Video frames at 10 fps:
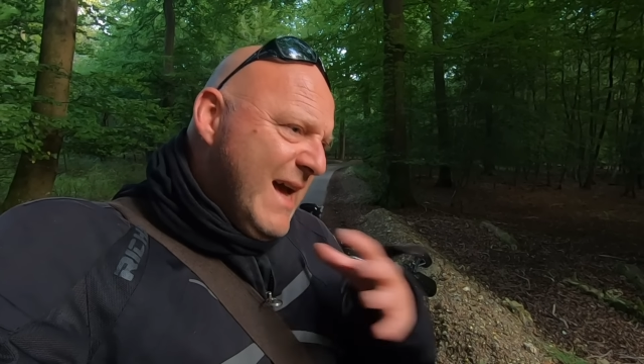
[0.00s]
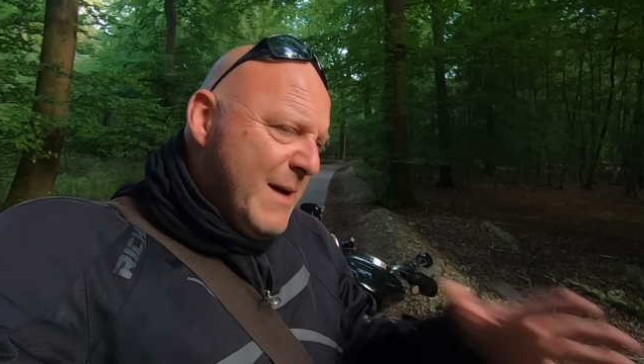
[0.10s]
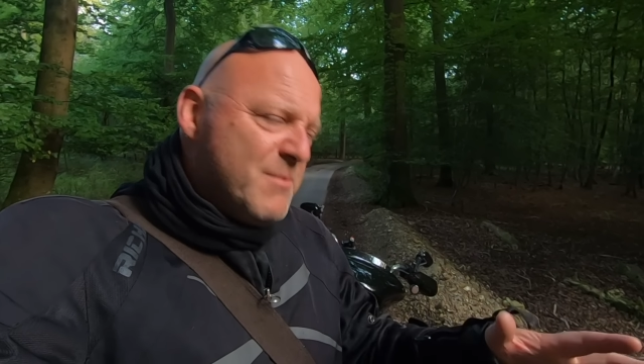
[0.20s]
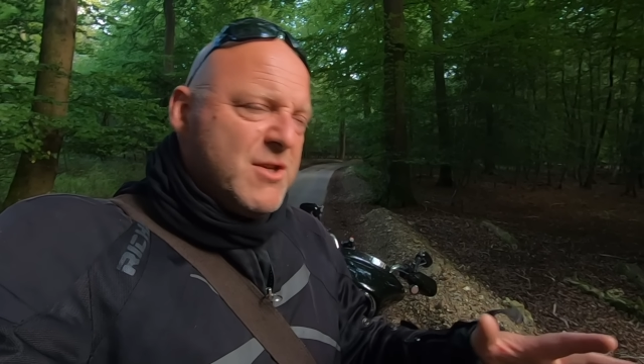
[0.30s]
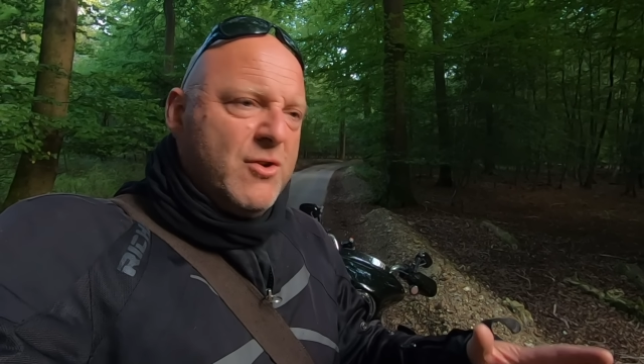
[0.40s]

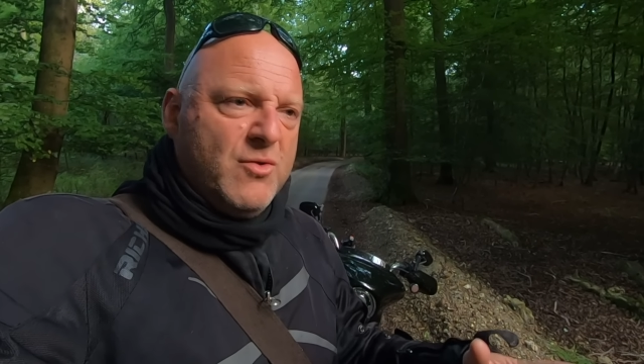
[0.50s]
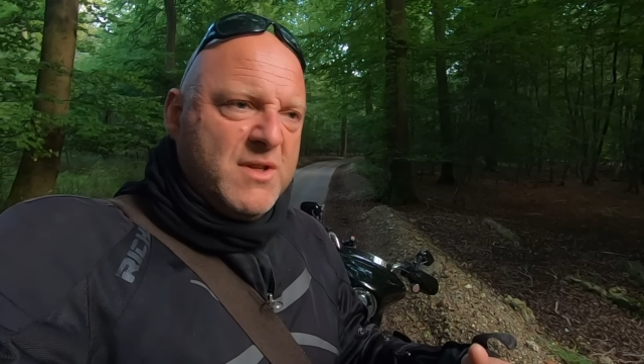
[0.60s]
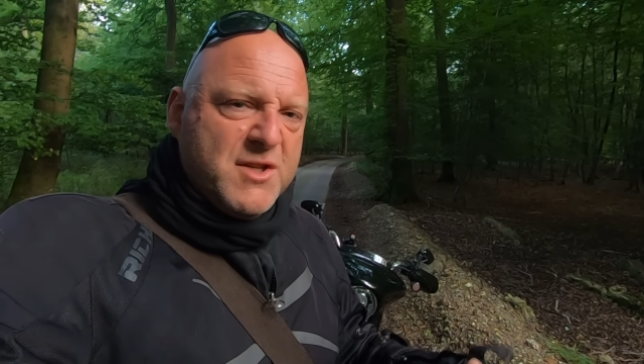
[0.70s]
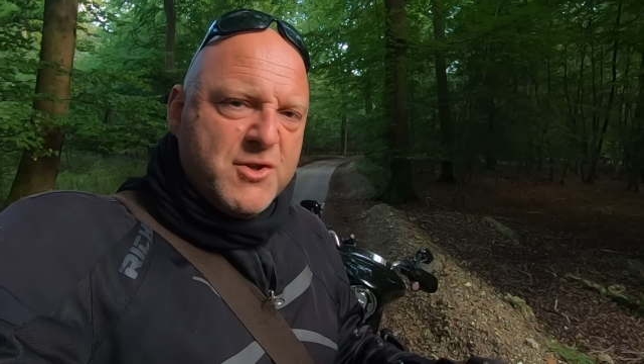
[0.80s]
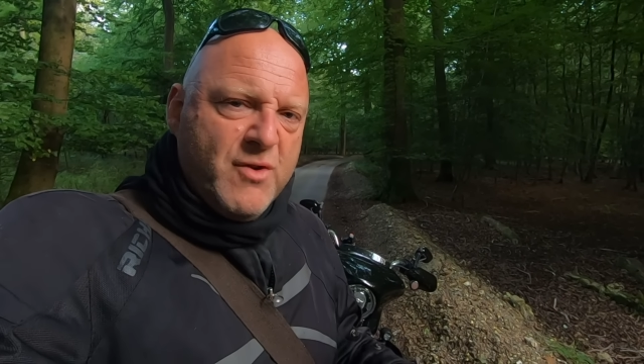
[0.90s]
Absolute
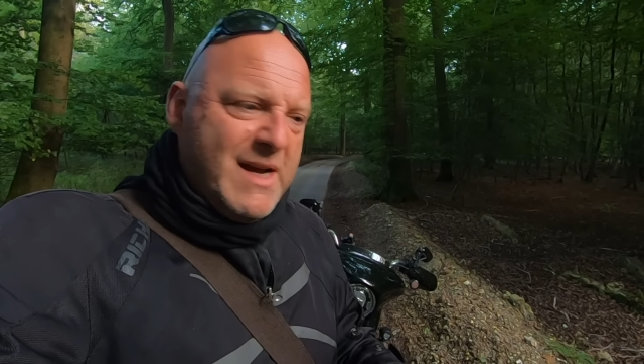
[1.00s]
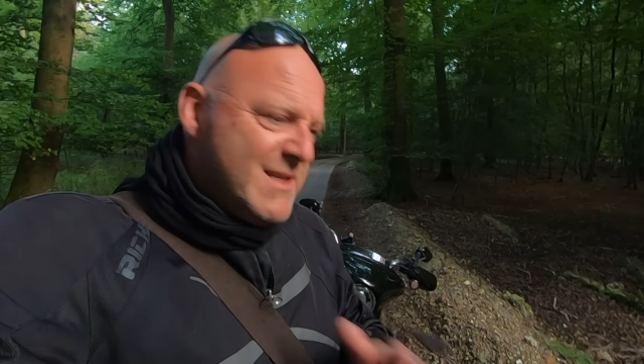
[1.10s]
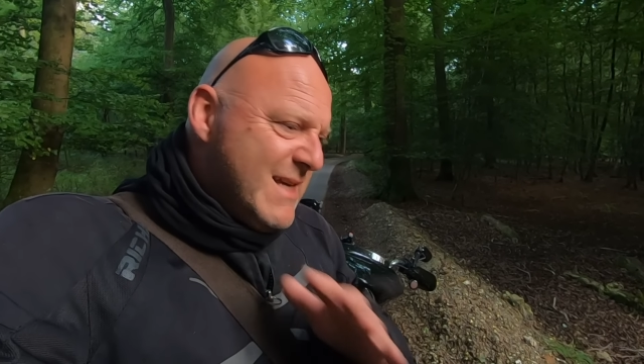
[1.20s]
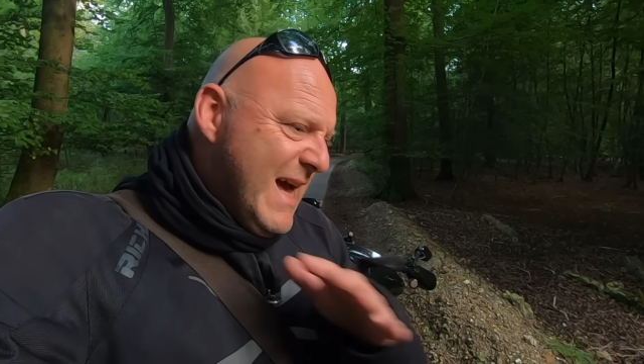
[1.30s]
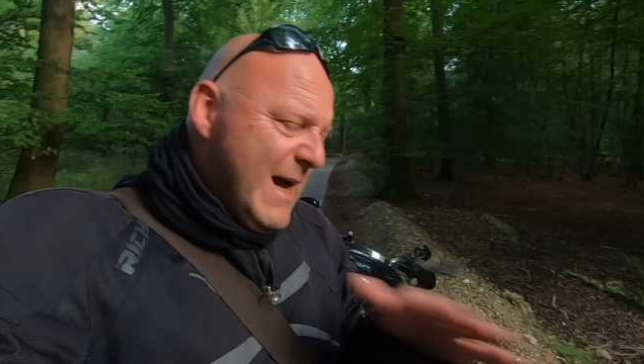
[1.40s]

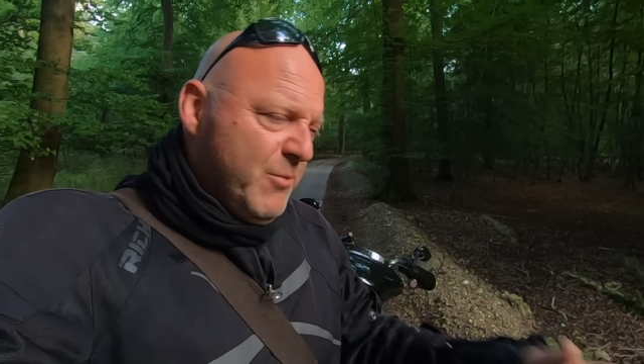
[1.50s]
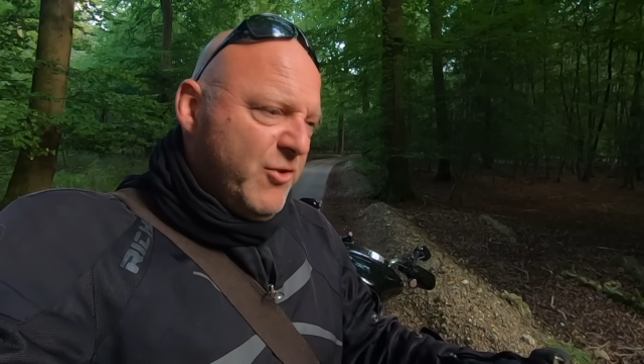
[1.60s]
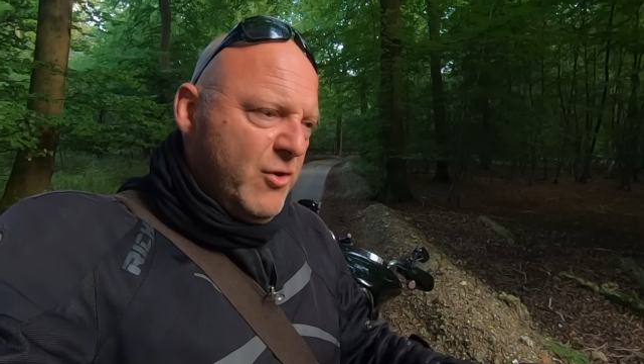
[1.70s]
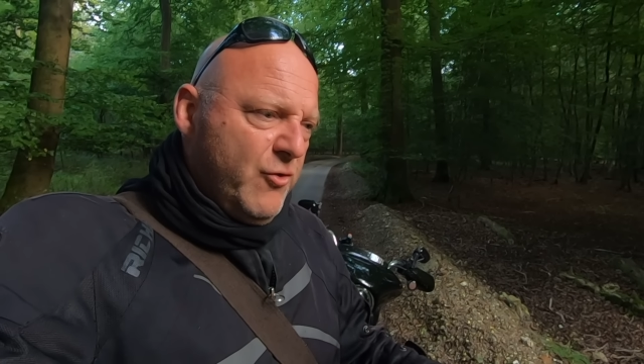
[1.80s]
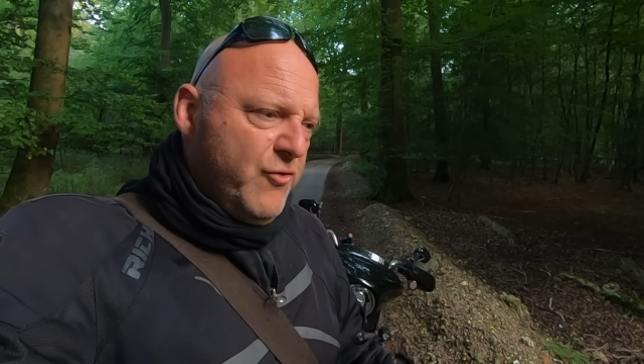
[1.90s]
disgrace,
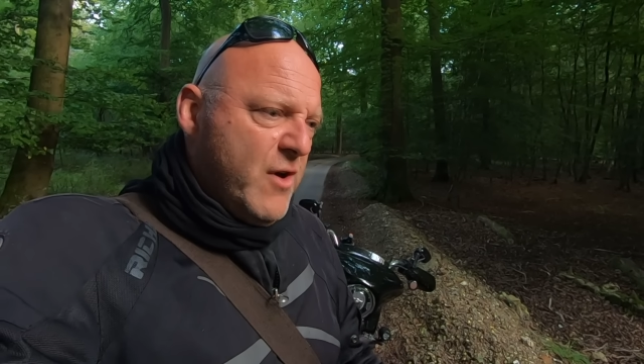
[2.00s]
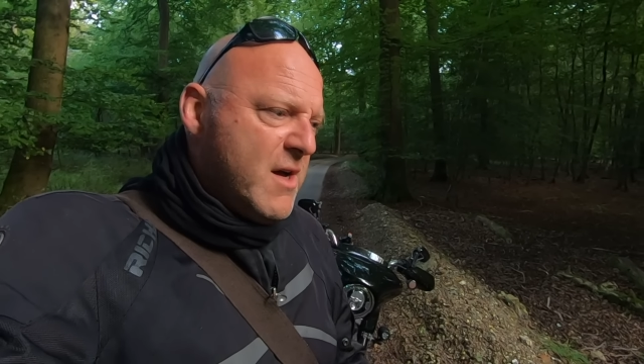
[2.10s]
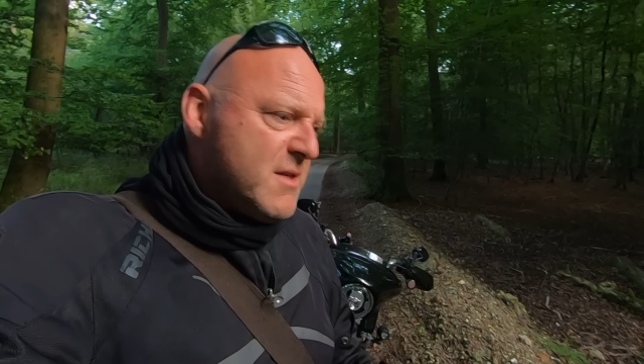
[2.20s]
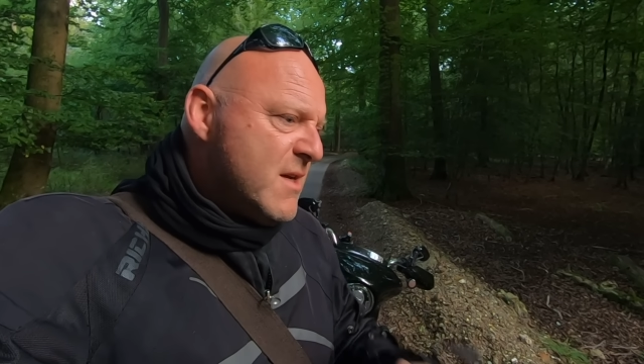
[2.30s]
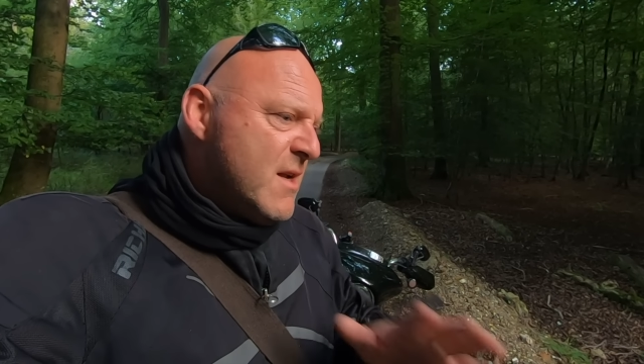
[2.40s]
absolute
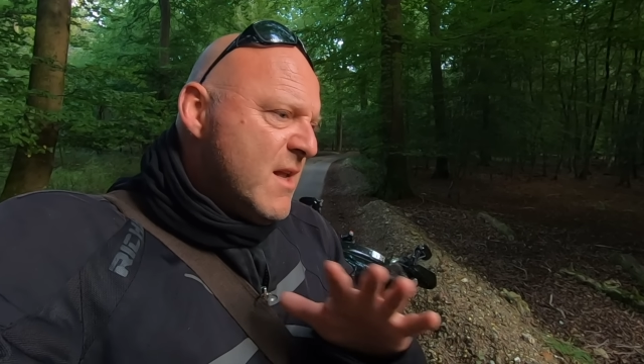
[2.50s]
farce,